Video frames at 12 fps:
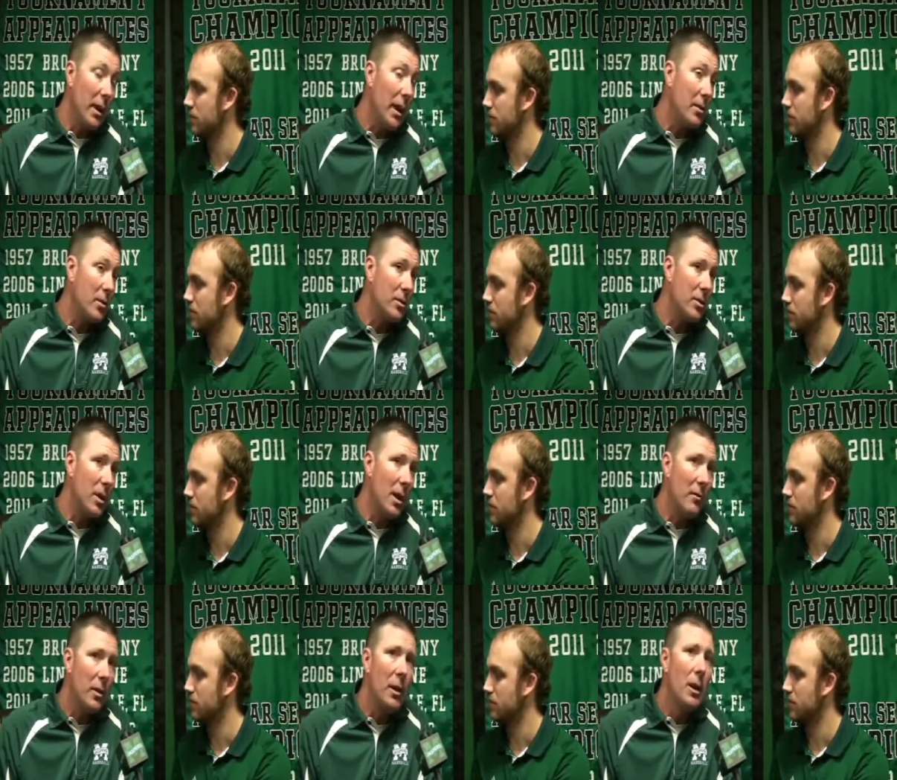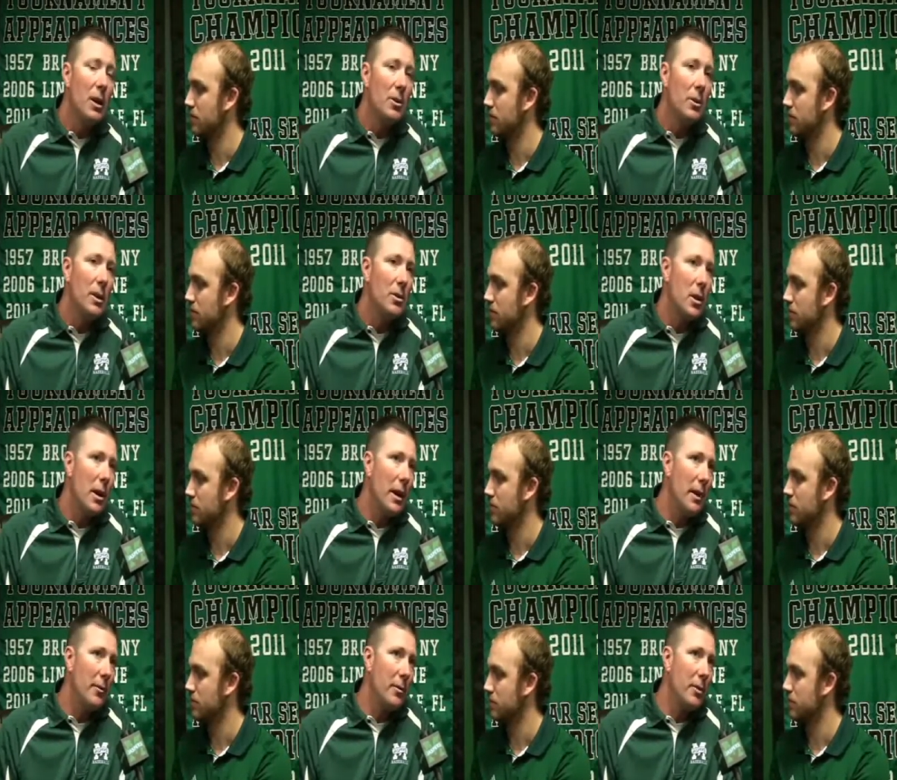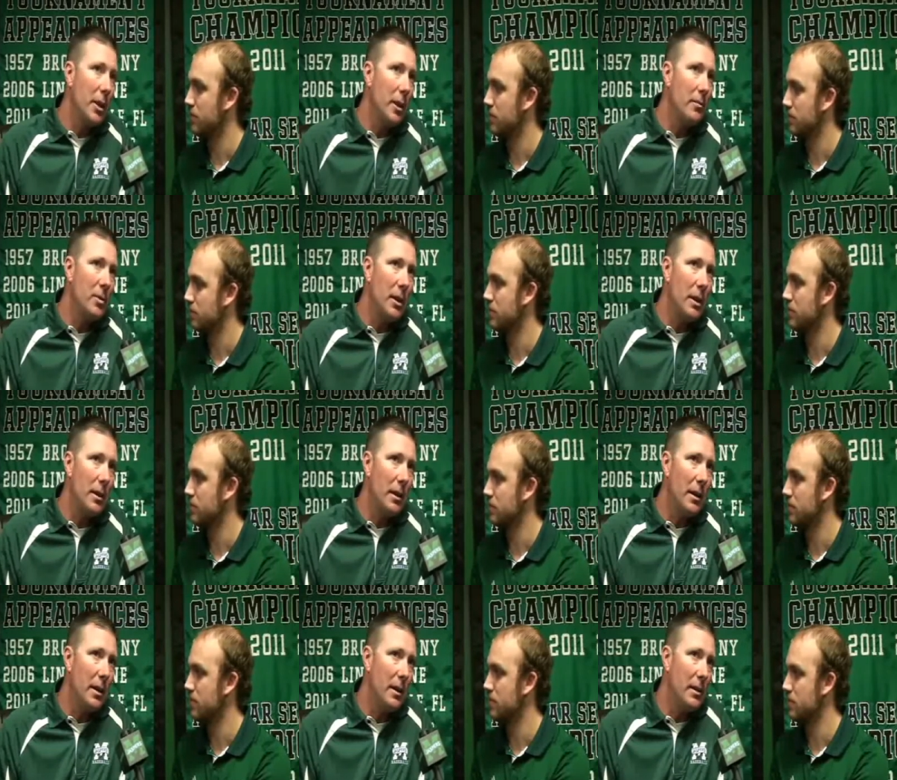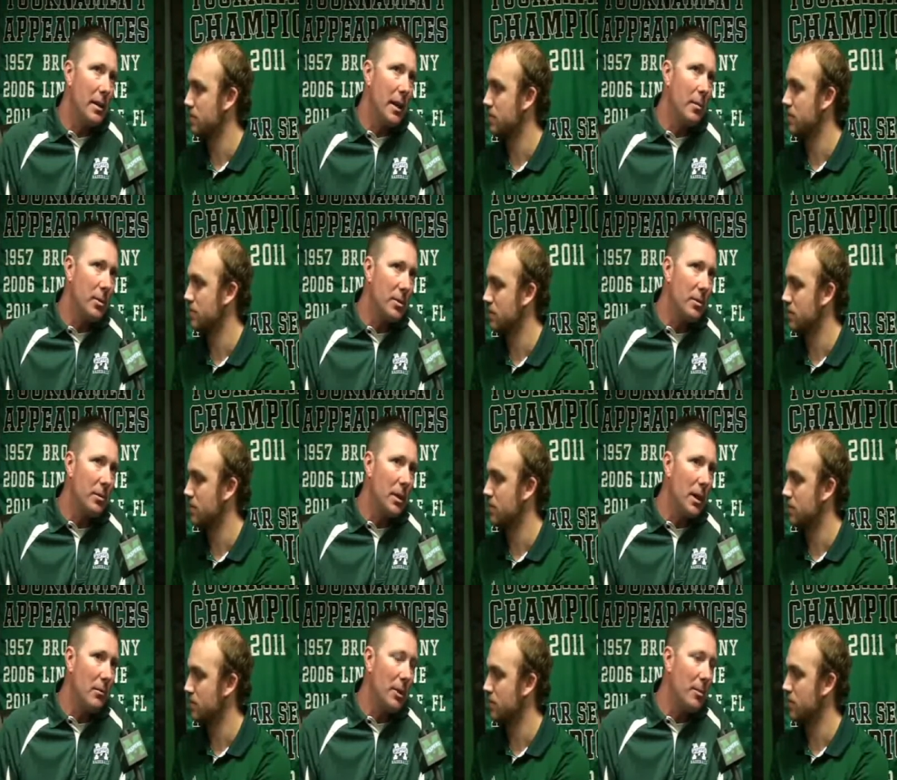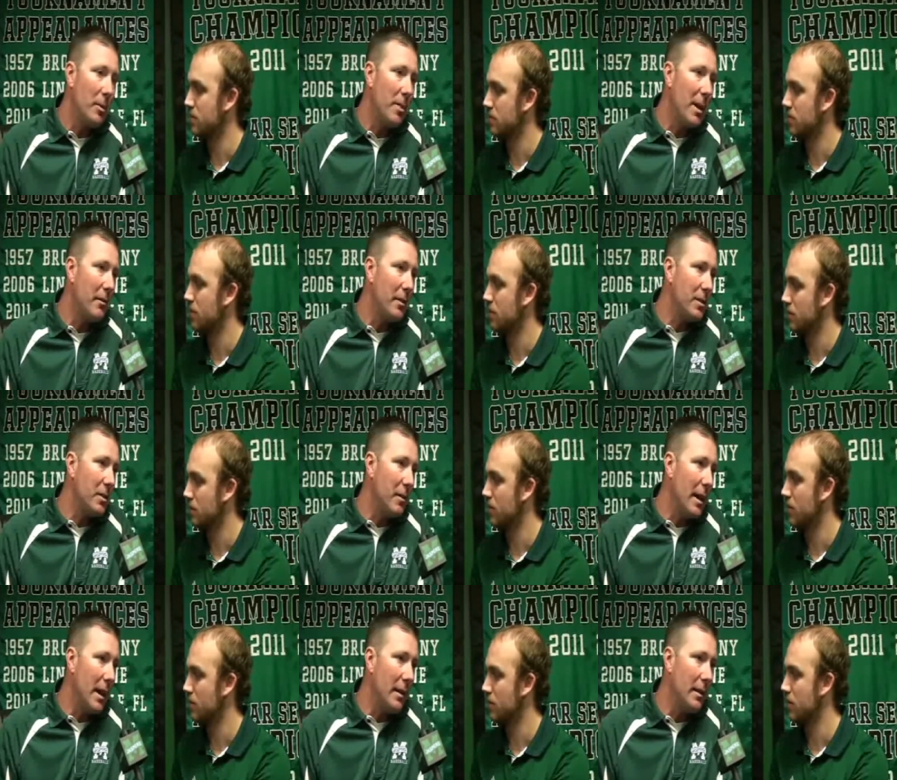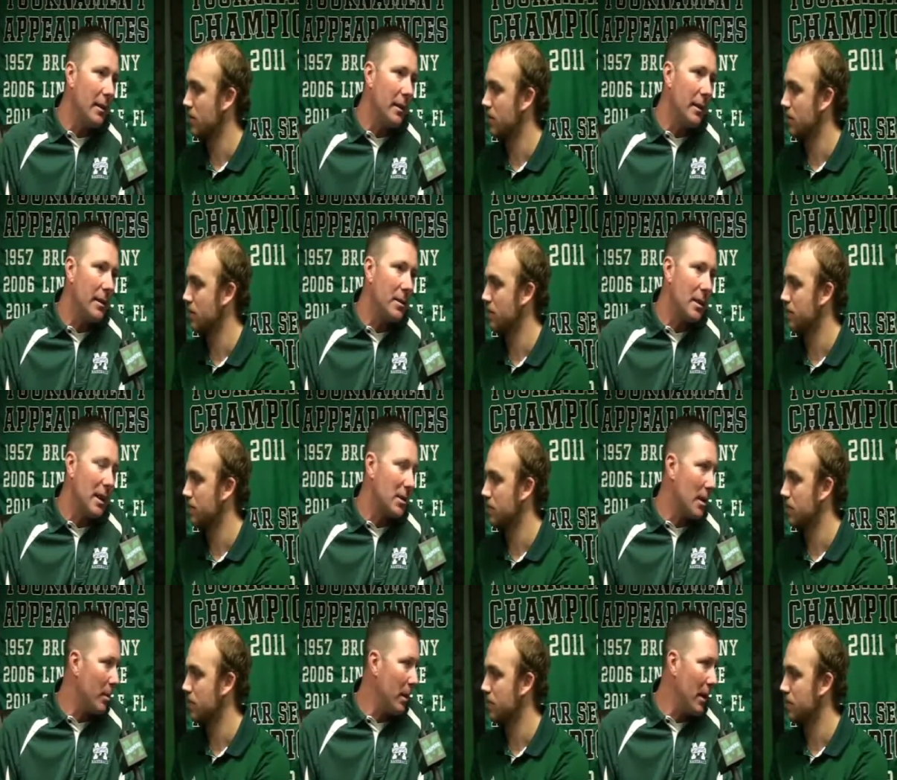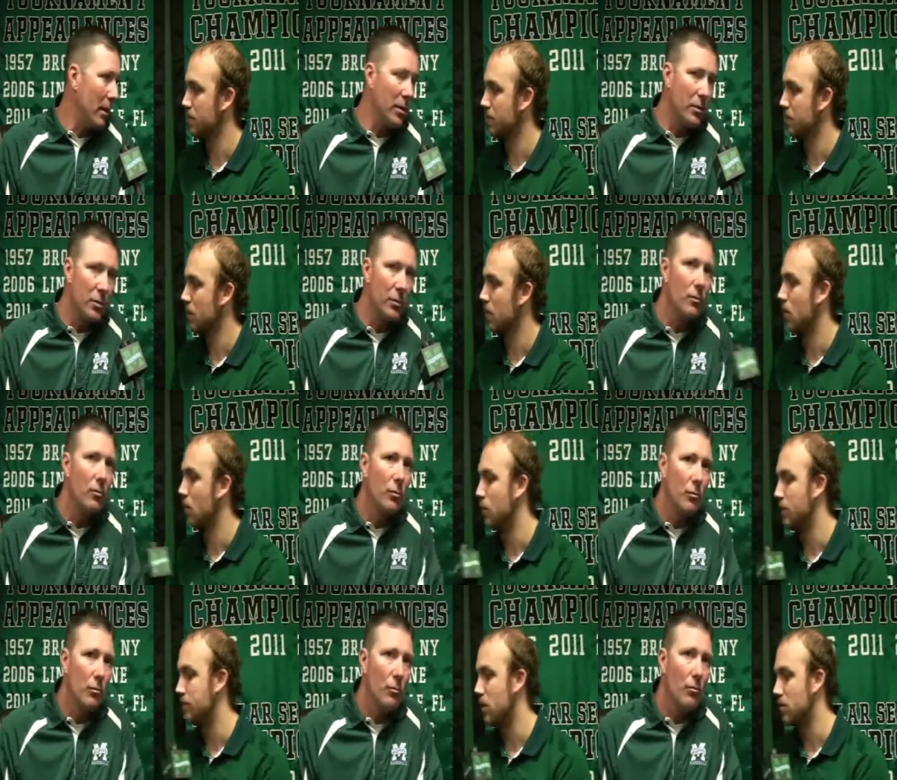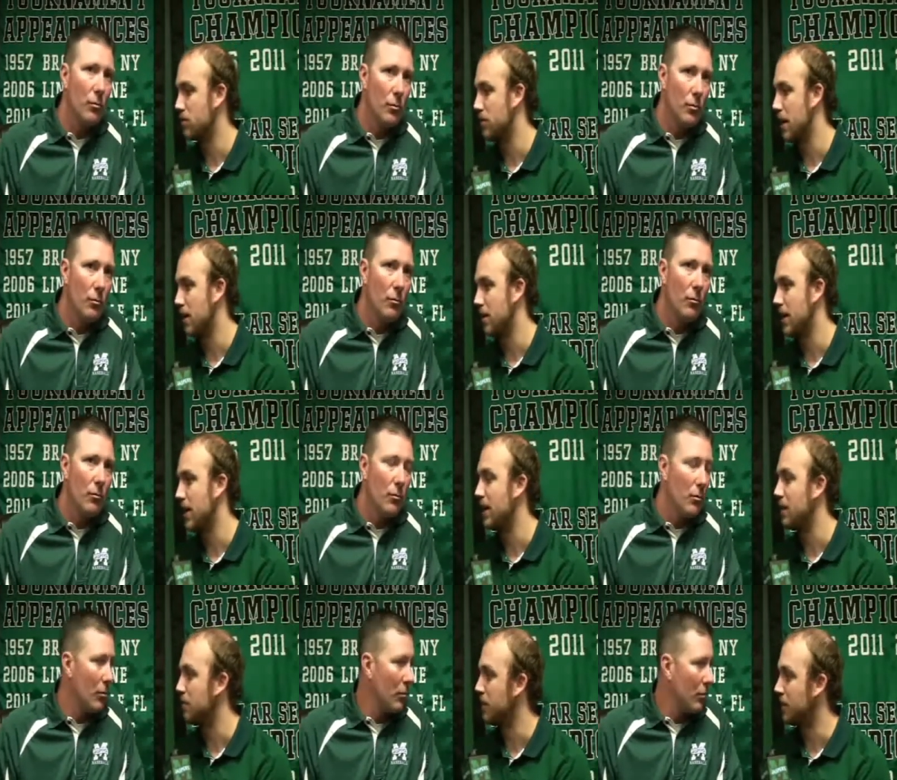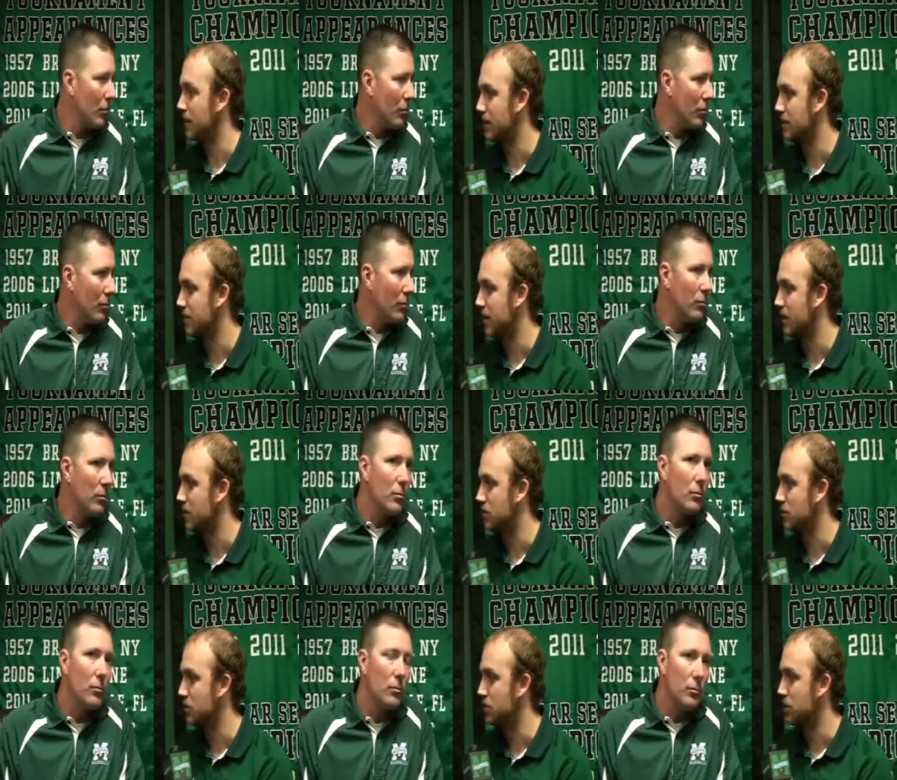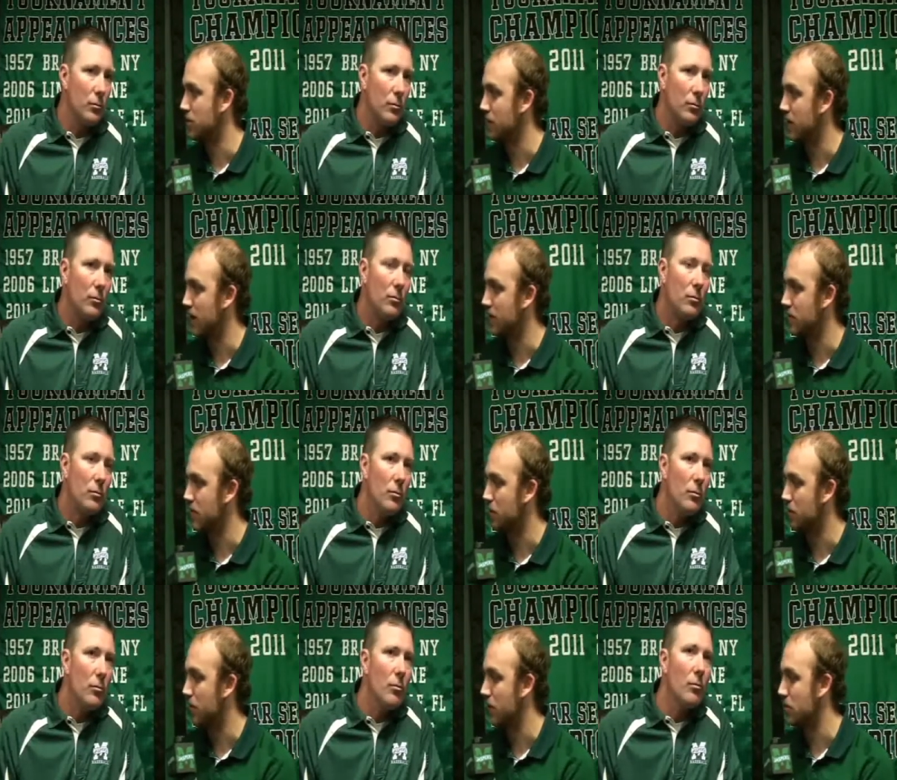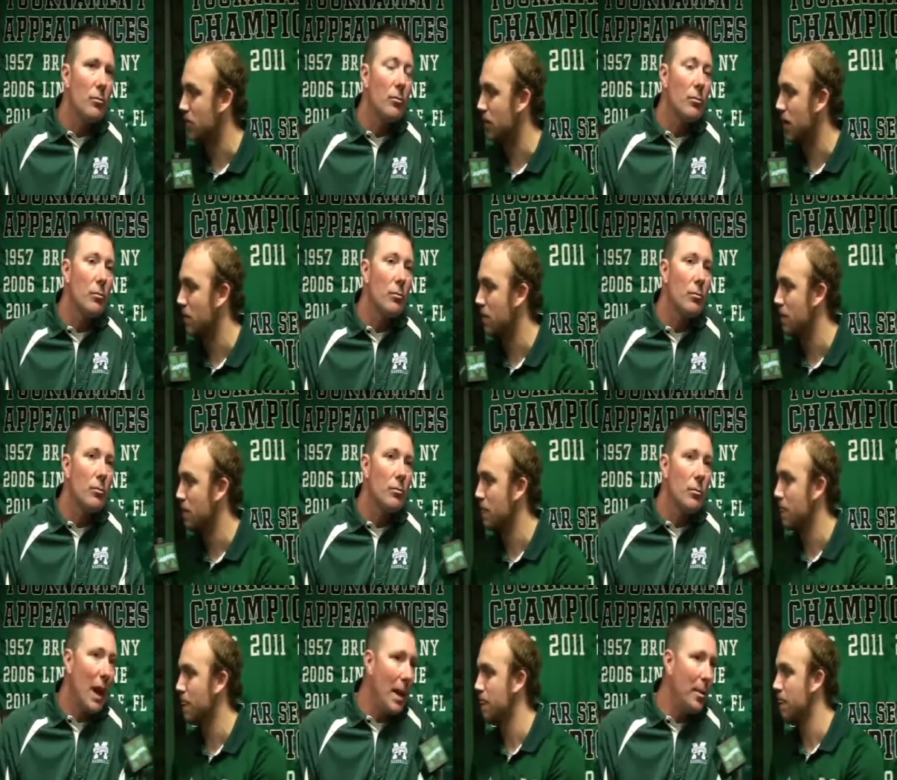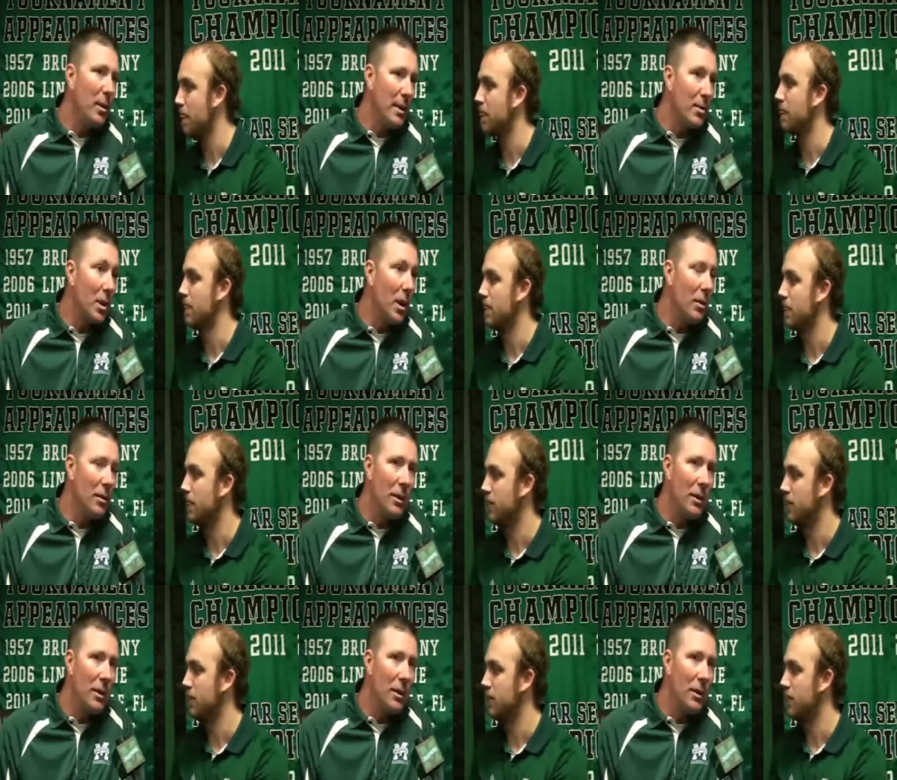Speaker 1: and he has good stuff. So he's gone after teams, and, and he's able to uh, reap the benefits of that uh, in his last couple
Speaker 2: outings we've talked about hitting being contagious. Do you believe it can have the same effect on the mound?
Speaker 1: I believe so.